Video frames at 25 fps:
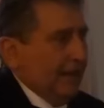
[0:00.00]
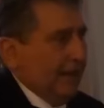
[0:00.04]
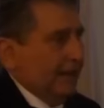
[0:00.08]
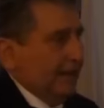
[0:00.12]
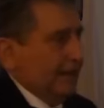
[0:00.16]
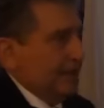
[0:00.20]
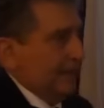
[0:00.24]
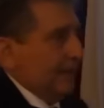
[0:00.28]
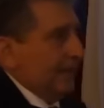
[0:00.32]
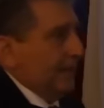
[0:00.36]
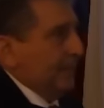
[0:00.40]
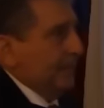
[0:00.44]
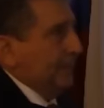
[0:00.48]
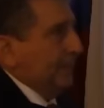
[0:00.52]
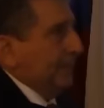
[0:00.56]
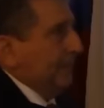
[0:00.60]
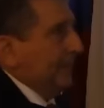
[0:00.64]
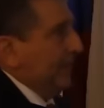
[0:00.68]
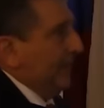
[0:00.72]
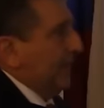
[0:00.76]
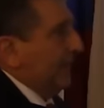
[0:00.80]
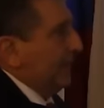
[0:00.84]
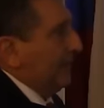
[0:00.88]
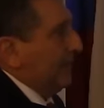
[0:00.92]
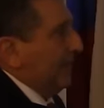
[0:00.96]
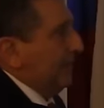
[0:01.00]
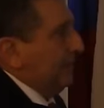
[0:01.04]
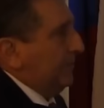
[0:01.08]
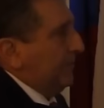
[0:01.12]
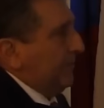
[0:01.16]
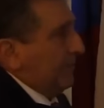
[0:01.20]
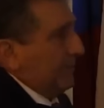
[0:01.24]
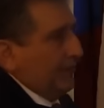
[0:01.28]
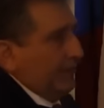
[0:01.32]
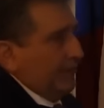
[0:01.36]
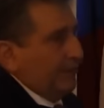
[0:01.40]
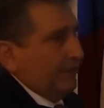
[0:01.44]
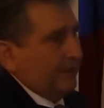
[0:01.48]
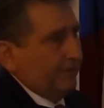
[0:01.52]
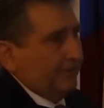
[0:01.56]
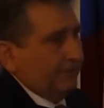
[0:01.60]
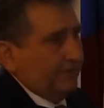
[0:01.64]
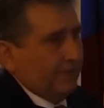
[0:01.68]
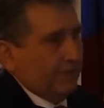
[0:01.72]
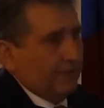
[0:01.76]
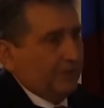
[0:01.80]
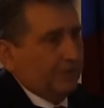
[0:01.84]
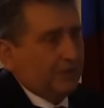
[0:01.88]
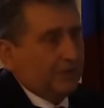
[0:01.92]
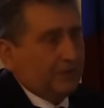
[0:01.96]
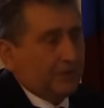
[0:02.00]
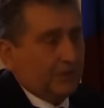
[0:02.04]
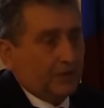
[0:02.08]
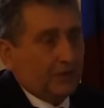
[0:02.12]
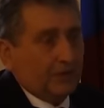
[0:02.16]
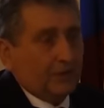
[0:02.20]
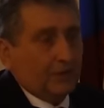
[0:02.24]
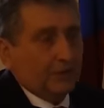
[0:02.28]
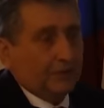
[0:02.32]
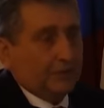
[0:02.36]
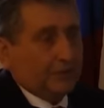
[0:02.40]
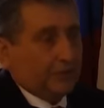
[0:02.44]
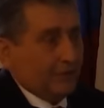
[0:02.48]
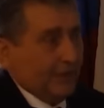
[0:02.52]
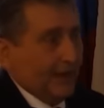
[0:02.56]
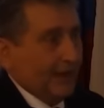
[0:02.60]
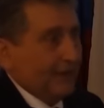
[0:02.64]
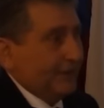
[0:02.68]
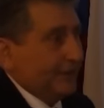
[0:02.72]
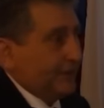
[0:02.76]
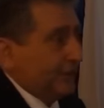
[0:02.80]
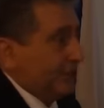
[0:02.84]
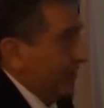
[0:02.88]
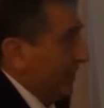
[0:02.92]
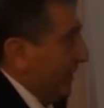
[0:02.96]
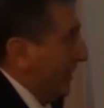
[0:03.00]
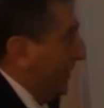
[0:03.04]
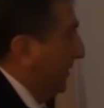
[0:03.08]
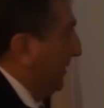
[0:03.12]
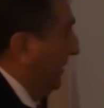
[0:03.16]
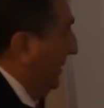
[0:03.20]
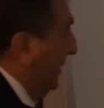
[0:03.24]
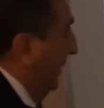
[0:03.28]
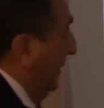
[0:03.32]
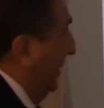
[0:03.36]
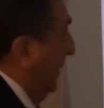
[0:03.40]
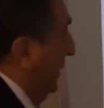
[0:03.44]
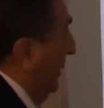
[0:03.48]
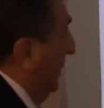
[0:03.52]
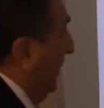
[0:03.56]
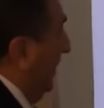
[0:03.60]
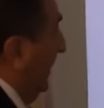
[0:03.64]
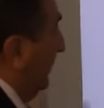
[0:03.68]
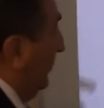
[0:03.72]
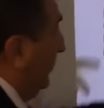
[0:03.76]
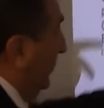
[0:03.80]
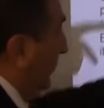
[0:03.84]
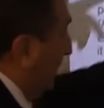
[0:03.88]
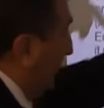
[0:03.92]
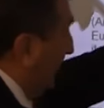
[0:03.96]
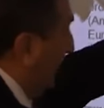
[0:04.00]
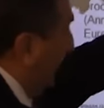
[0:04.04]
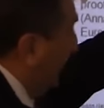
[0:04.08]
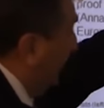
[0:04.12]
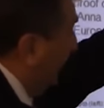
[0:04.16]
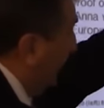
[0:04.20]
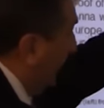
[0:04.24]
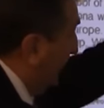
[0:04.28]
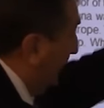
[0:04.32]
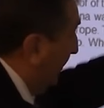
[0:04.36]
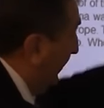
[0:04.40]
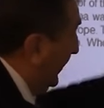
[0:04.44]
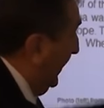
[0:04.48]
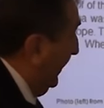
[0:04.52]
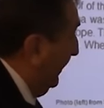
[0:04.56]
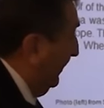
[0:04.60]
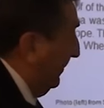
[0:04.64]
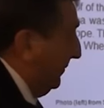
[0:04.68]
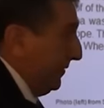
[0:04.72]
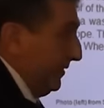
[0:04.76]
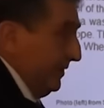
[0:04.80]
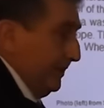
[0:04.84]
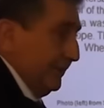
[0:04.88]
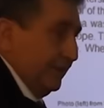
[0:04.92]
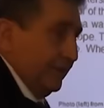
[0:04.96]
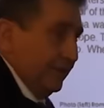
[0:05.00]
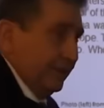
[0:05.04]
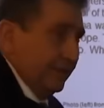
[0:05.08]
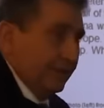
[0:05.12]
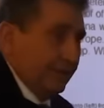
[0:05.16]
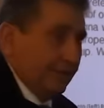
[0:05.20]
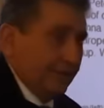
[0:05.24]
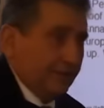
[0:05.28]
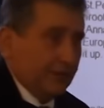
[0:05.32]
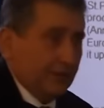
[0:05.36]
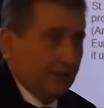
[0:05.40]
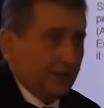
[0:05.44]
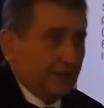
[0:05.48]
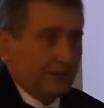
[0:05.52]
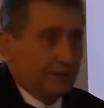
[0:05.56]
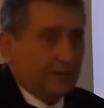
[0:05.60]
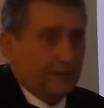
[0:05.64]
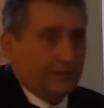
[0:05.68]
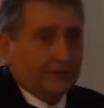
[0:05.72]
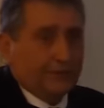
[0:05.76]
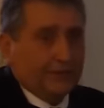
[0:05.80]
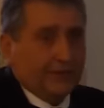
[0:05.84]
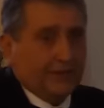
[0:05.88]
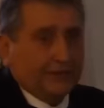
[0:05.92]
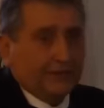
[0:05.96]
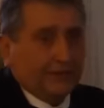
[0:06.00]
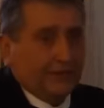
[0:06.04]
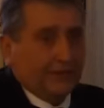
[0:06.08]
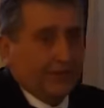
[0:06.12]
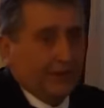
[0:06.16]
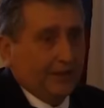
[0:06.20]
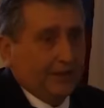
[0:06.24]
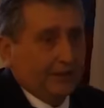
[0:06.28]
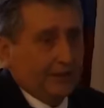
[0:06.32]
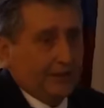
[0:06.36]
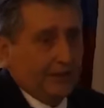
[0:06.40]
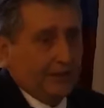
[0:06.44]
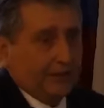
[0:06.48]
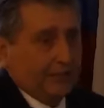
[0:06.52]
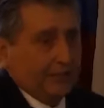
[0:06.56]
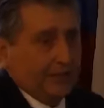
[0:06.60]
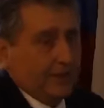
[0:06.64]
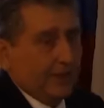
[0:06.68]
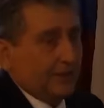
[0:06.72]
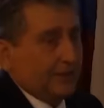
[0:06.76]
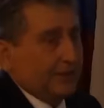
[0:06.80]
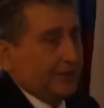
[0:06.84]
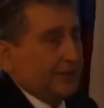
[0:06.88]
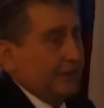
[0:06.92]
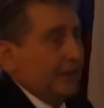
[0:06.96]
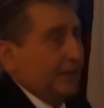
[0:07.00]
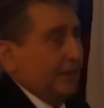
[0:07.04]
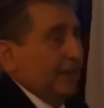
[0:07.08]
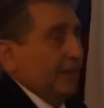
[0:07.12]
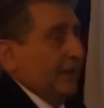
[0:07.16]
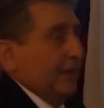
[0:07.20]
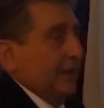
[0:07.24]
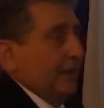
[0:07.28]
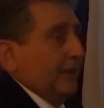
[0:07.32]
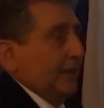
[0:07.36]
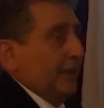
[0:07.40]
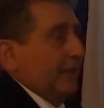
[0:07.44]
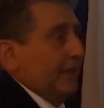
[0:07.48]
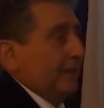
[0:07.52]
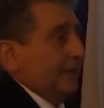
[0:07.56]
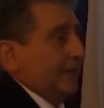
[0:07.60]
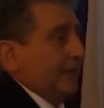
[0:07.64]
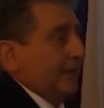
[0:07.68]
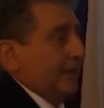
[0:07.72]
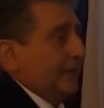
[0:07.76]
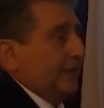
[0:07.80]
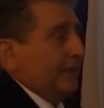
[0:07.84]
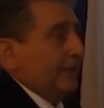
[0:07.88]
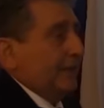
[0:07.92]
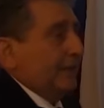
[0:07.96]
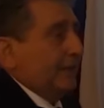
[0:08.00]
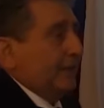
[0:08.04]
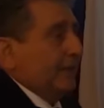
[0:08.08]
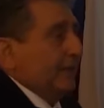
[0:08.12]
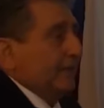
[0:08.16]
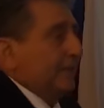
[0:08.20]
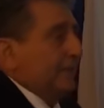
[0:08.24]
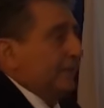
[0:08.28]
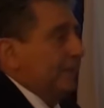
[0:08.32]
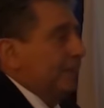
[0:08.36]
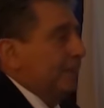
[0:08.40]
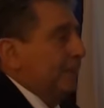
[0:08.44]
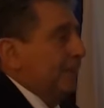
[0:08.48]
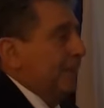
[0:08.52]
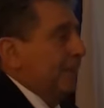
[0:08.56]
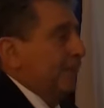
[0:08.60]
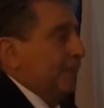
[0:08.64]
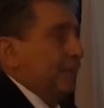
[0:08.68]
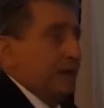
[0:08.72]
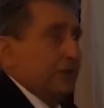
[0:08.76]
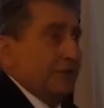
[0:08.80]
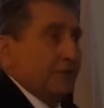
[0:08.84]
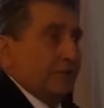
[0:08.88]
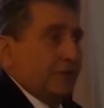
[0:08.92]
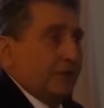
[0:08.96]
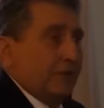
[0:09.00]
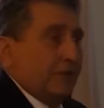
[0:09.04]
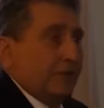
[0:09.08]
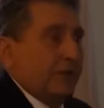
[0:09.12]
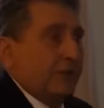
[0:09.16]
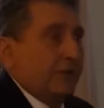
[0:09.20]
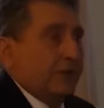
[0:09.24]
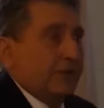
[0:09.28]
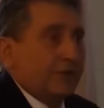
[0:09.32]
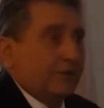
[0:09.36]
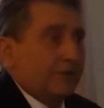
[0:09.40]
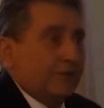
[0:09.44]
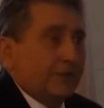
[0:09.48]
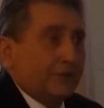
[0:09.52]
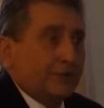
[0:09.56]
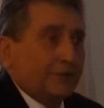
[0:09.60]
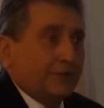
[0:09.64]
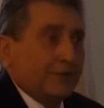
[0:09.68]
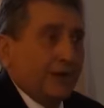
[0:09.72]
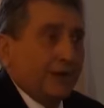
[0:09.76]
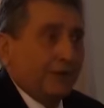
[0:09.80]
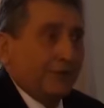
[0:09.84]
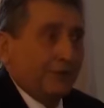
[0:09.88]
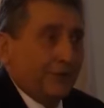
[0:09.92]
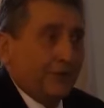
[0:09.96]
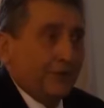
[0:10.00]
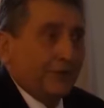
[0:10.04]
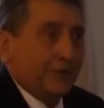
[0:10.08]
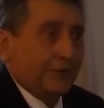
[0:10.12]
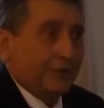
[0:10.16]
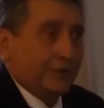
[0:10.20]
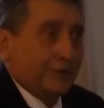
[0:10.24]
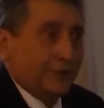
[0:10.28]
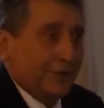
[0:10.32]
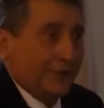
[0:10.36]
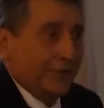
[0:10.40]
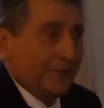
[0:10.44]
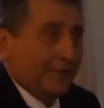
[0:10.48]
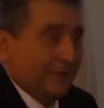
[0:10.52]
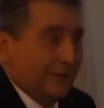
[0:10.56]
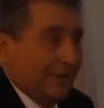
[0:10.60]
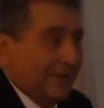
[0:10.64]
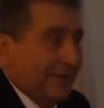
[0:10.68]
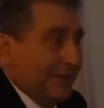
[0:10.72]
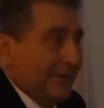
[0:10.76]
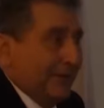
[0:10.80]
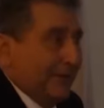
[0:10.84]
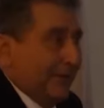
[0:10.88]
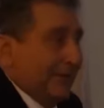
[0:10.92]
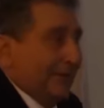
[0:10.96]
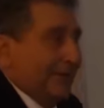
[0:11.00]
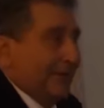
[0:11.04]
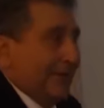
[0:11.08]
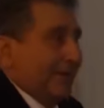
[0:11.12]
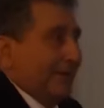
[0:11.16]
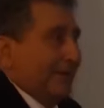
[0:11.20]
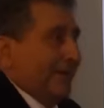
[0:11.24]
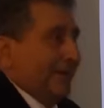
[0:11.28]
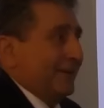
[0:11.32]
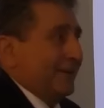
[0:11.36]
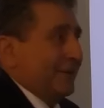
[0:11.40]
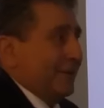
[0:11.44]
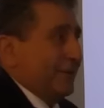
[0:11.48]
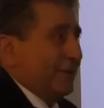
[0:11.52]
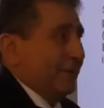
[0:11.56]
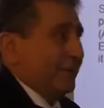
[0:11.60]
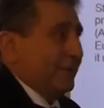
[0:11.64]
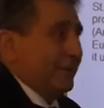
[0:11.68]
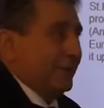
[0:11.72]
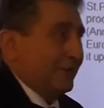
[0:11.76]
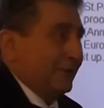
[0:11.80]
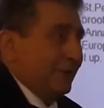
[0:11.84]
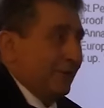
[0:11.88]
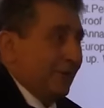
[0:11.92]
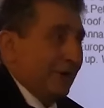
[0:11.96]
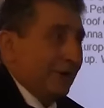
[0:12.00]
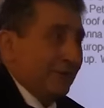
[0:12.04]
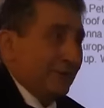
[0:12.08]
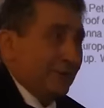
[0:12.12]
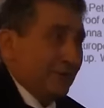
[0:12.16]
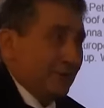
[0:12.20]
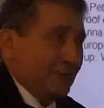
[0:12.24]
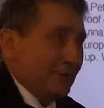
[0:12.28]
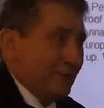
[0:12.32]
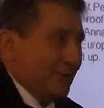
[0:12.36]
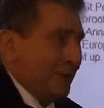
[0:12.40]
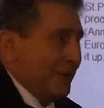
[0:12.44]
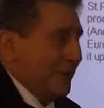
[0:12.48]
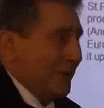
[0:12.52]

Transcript: And um, I come to hear from Sokolov's grandson, I took that photograph, uh, Sokolov has that box, that um, Mao Zedong was traveling on the same, uh, going to France as